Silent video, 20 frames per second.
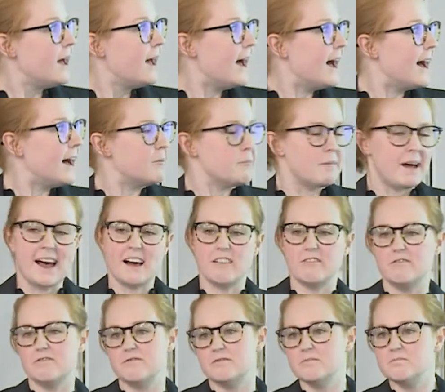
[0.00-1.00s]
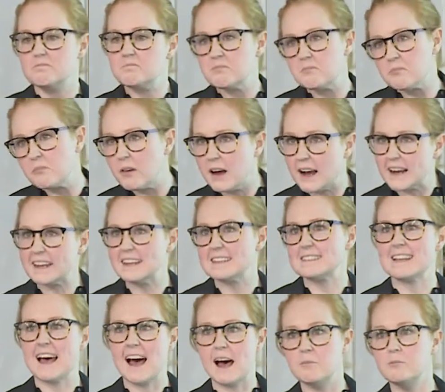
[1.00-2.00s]
have, I
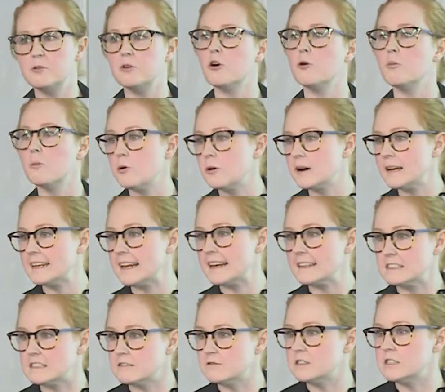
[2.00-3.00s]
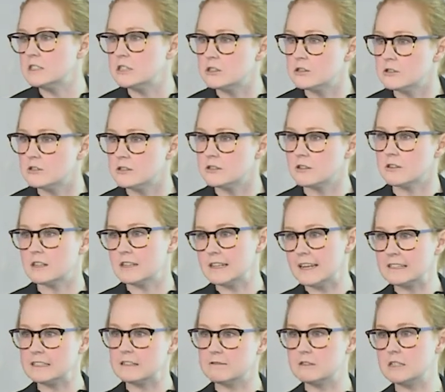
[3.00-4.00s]
guess, abnormal connective tissue. So
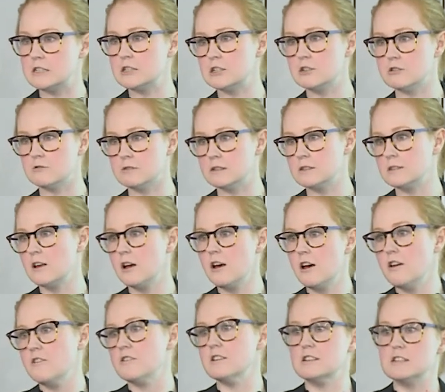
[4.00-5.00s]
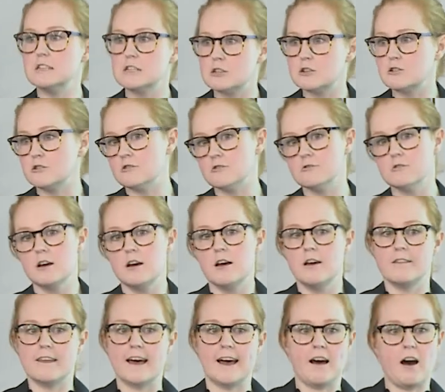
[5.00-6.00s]
connective tissue is the tissue
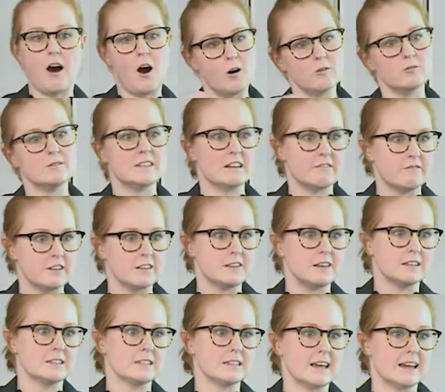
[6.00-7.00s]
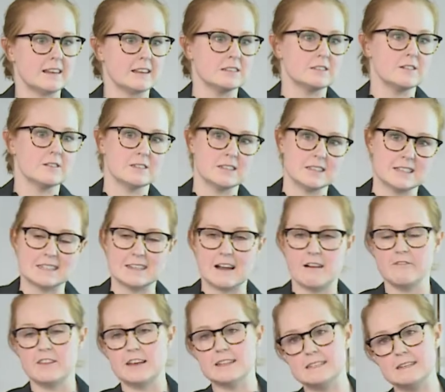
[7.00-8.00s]
that holds everything together. So it's the
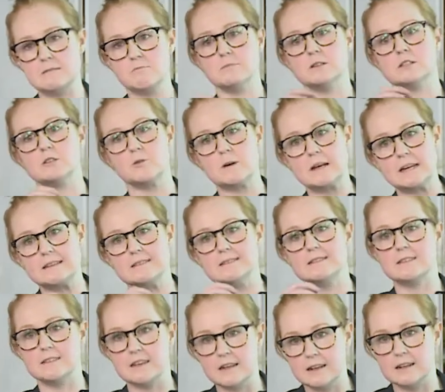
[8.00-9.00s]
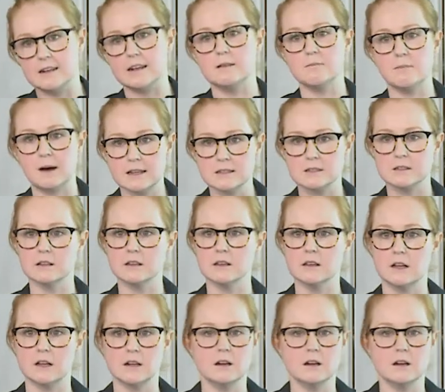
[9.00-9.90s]
stuff that's in between skin and muscle